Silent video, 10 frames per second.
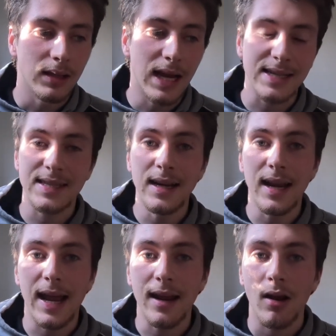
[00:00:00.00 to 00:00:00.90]
last
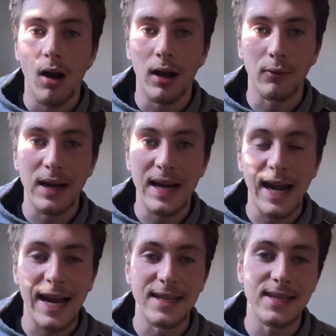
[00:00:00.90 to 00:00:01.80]
Sunday I
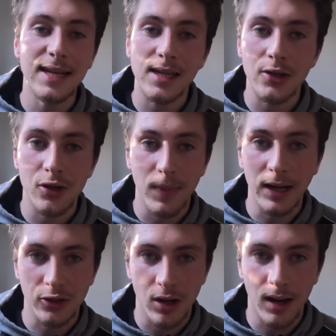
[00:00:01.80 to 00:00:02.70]
ran a 600
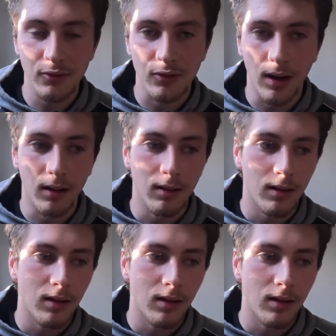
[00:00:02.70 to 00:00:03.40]
meter time trial